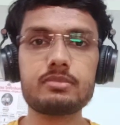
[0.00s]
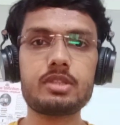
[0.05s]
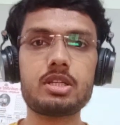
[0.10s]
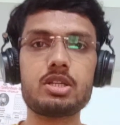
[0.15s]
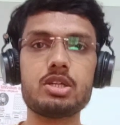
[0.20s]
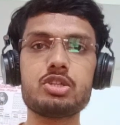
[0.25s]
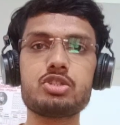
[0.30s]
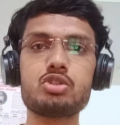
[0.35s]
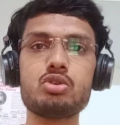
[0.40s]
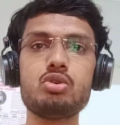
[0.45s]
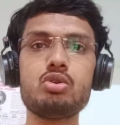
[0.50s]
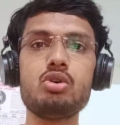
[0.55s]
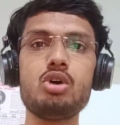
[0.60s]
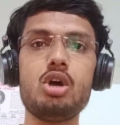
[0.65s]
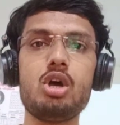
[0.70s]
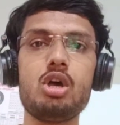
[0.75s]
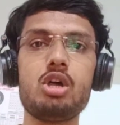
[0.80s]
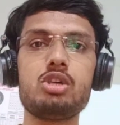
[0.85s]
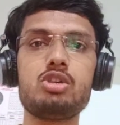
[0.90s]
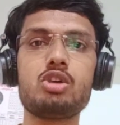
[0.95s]
so
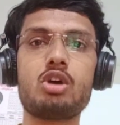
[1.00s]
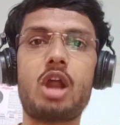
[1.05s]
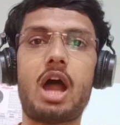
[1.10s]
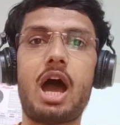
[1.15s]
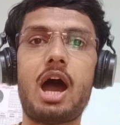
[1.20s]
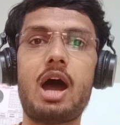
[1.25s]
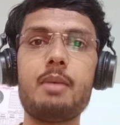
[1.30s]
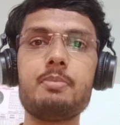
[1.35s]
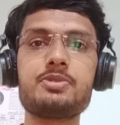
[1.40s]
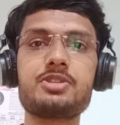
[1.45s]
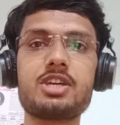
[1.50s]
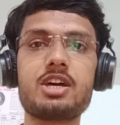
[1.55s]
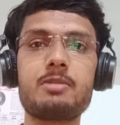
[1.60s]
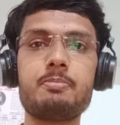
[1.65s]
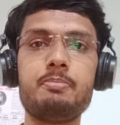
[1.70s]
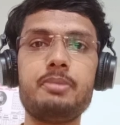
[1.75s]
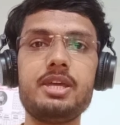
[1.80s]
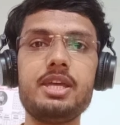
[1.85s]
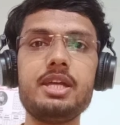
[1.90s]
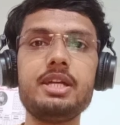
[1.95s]
your arms are
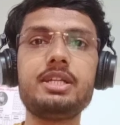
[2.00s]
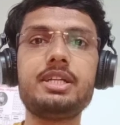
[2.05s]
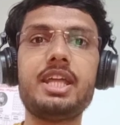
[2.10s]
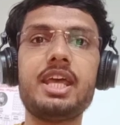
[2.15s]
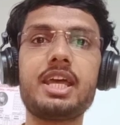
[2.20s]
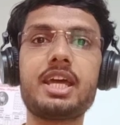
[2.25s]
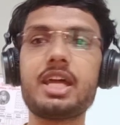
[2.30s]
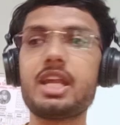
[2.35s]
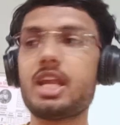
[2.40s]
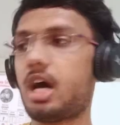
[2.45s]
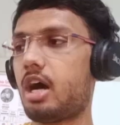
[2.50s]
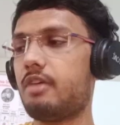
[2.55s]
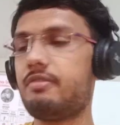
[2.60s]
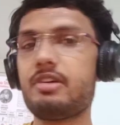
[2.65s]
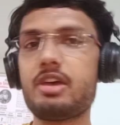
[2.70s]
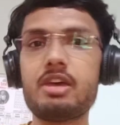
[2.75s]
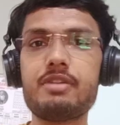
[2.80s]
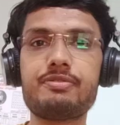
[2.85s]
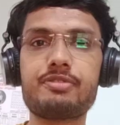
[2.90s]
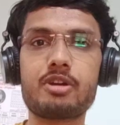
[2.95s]
being taken
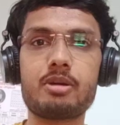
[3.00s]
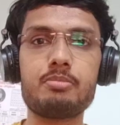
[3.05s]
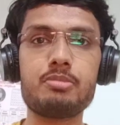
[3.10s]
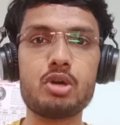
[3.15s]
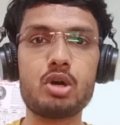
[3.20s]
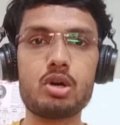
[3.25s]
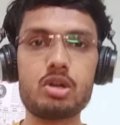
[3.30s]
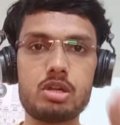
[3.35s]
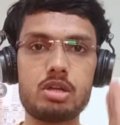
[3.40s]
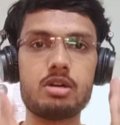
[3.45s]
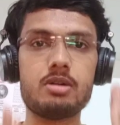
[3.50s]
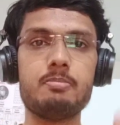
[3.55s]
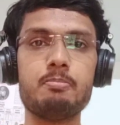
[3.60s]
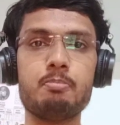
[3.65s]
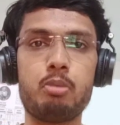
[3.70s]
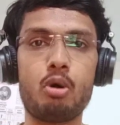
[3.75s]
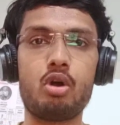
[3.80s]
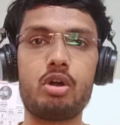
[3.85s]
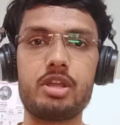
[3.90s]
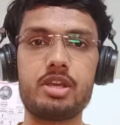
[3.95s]
away from your
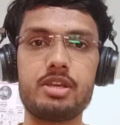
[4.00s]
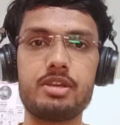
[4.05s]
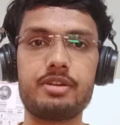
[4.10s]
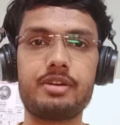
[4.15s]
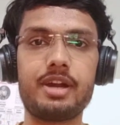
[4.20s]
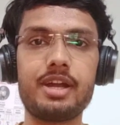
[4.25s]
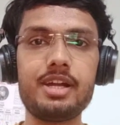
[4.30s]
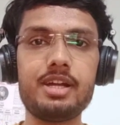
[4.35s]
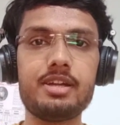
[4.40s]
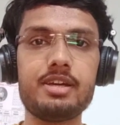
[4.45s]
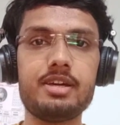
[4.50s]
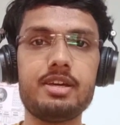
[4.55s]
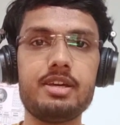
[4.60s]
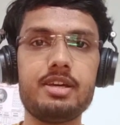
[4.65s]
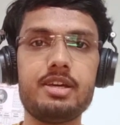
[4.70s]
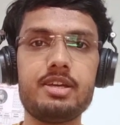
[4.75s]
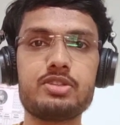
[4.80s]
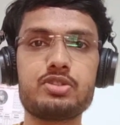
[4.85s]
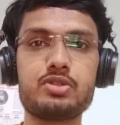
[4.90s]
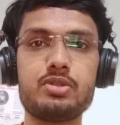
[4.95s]
body, right?
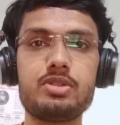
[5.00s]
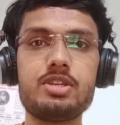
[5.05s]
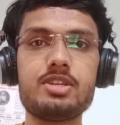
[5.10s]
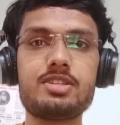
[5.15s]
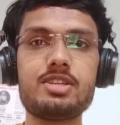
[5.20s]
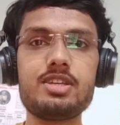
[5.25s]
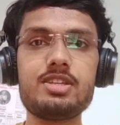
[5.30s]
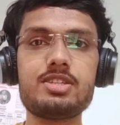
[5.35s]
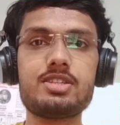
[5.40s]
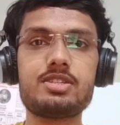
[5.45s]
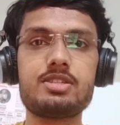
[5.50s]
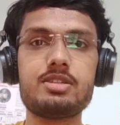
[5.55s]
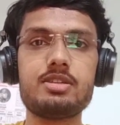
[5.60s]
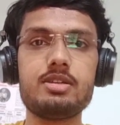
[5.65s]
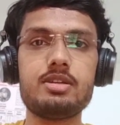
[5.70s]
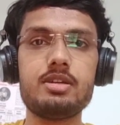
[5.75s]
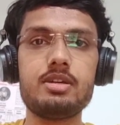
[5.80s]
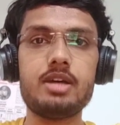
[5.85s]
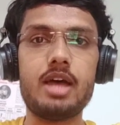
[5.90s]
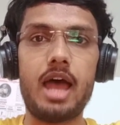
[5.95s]
So this is
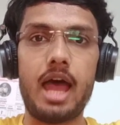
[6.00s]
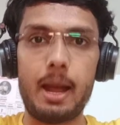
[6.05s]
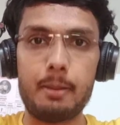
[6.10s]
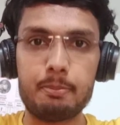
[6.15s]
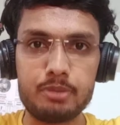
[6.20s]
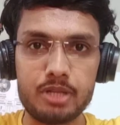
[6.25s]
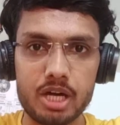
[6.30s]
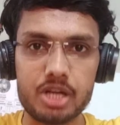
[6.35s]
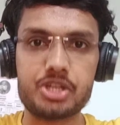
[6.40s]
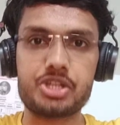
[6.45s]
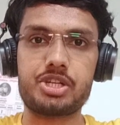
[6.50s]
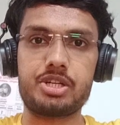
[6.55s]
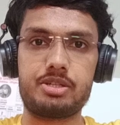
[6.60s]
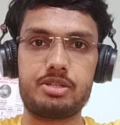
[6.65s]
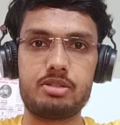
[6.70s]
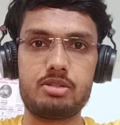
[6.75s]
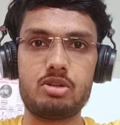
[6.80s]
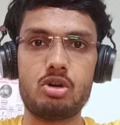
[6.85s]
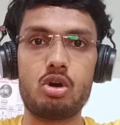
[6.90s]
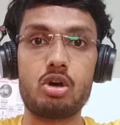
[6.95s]
abduction
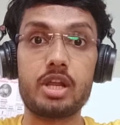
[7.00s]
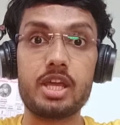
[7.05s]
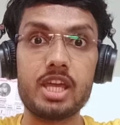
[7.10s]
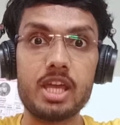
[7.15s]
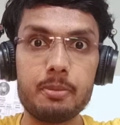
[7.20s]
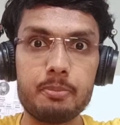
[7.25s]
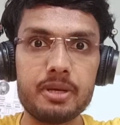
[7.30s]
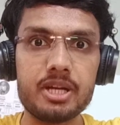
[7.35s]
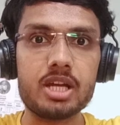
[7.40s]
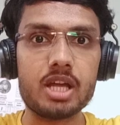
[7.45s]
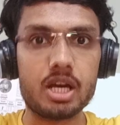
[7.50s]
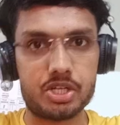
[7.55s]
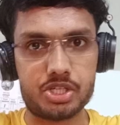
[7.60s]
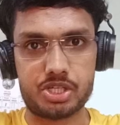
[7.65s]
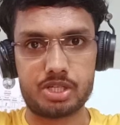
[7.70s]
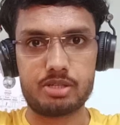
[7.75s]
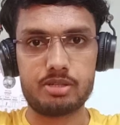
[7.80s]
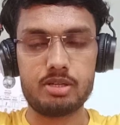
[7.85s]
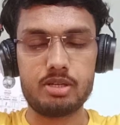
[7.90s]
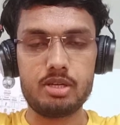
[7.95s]
or
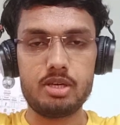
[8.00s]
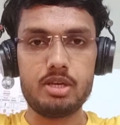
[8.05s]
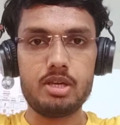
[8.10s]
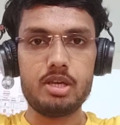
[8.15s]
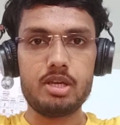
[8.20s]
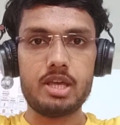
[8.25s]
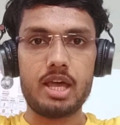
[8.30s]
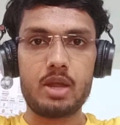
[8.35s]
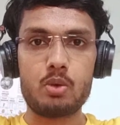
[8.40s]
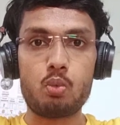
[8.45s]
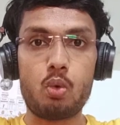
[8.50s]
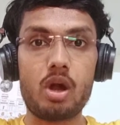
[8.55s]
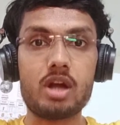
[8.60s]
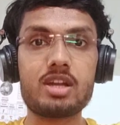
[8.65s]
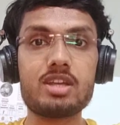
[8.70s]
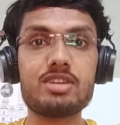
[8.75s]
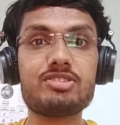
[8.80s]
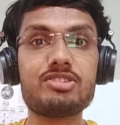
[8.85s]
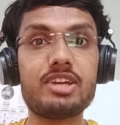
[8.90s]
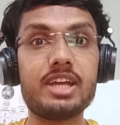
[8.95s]
abduction. And what
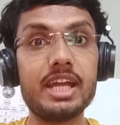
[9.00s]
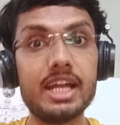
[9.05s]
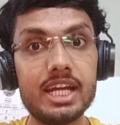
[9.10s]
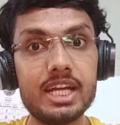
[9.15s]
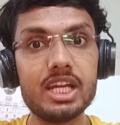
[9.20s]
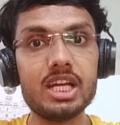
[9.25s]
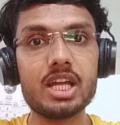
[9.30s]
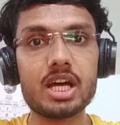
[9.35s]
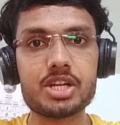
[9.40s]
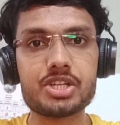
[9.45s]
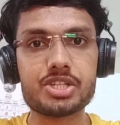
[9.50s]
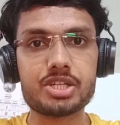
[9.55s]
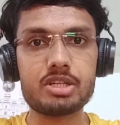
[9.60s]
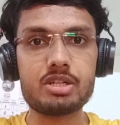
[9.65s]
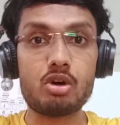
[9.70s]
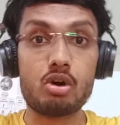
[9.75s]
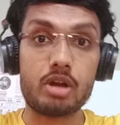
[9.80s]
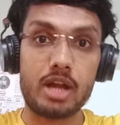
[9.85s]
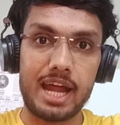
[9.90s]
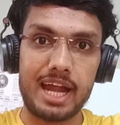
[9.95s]
is adduction
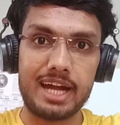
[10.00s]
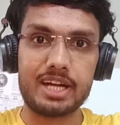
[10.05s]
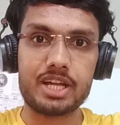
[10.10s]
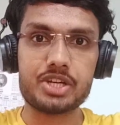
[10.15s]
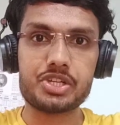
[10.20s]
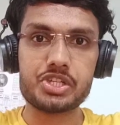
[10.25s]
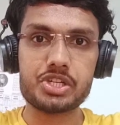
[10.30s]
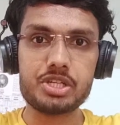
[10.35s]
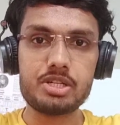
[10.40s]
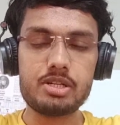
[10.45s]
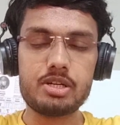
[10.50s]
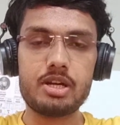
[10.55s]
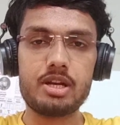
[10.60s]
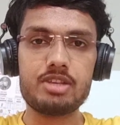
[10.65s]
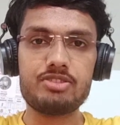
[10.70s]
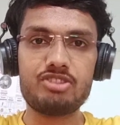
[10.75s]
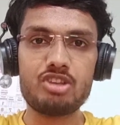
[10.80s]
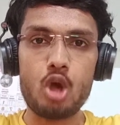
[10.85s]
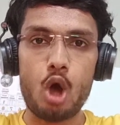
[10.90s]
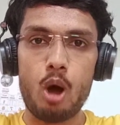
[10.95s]
or adduction? It
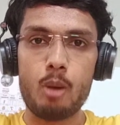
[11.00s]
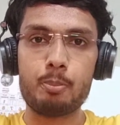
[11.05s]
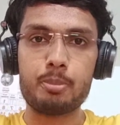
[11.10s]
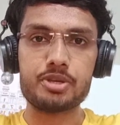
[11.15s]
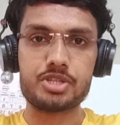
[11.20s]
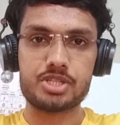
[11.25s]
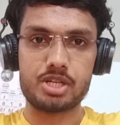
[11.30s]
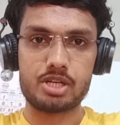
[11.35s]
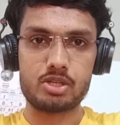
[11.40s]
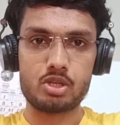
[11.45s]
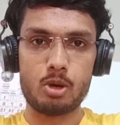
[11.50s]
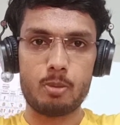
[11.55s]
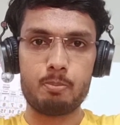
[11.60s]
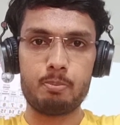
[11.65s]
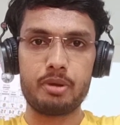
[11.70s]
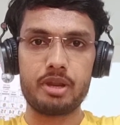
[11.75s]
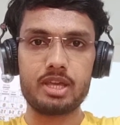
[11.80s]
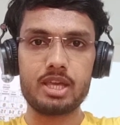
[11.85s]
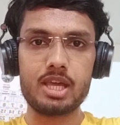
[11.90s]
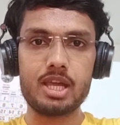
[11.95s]
is the opposite. You're
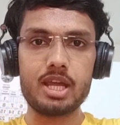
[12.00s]
bringing